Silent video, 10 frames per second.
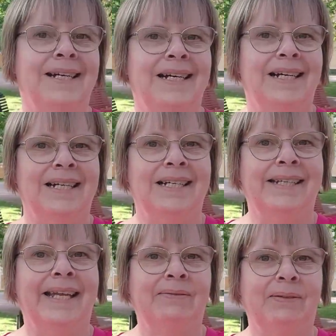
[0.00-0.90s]

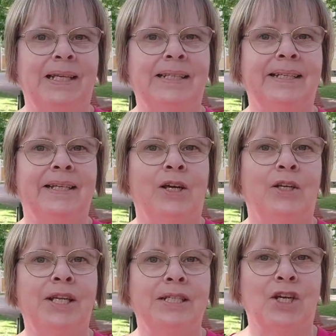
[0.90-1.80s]
Definitely
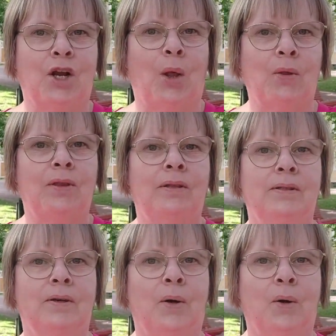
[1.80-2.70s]
a dishcloth
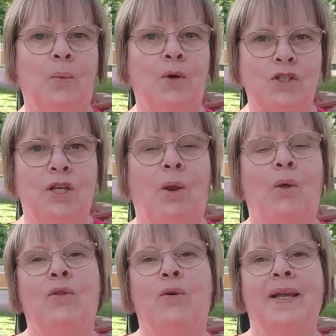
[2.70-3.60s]
or
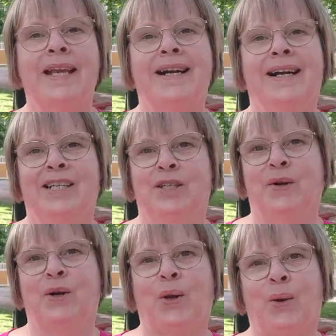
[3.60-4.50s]
washcloth, or any kind of
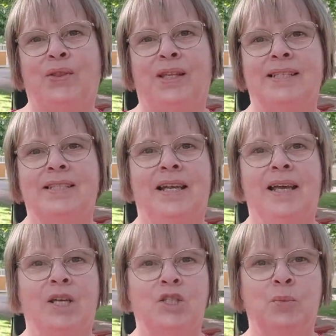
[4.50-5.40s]
a cloth that's
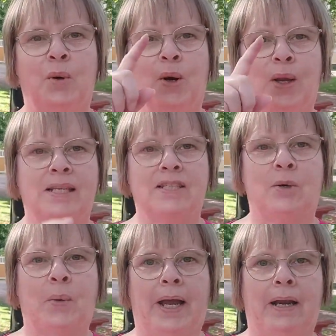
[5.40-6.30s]
small and
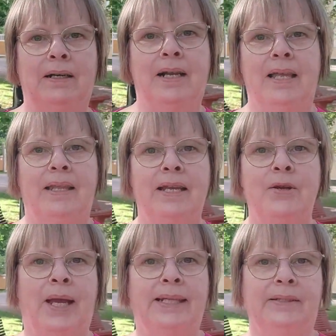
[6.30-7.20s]
square. Then
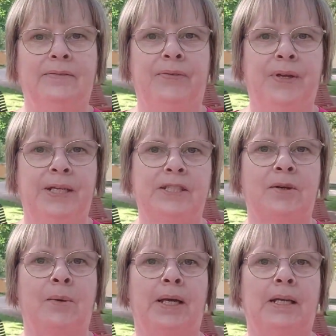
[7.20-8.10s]
you get it
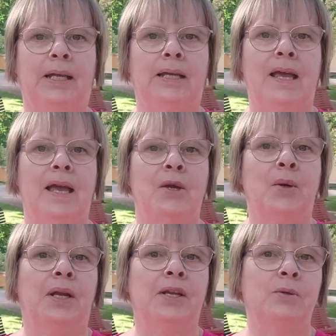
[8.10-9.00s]
finished quickly. You
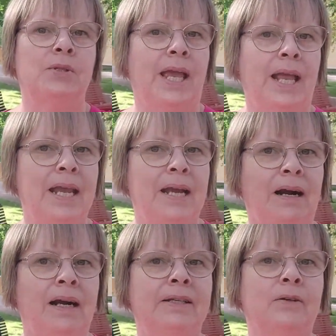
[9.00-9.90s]
can use any
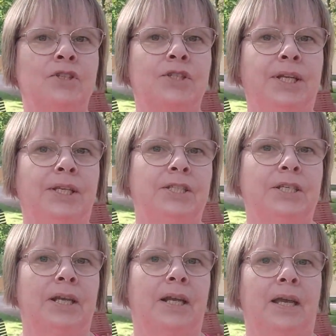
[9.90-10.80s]
kind of
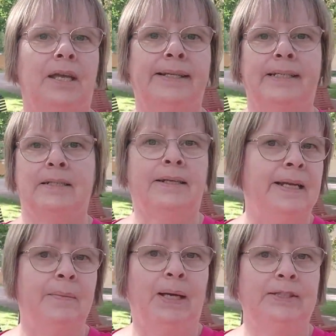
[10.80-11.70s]
stitch. It doesn't
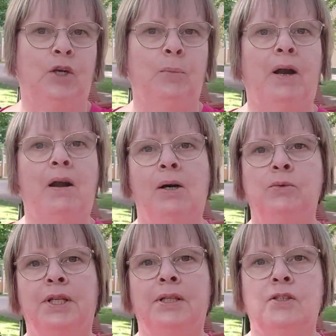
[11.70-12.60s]
really matter about
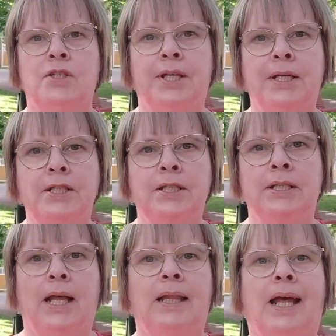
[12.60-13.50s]
counting the
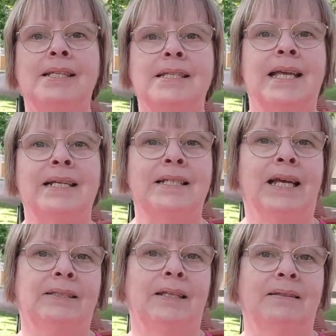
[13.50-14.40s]
stitches at that stage yet.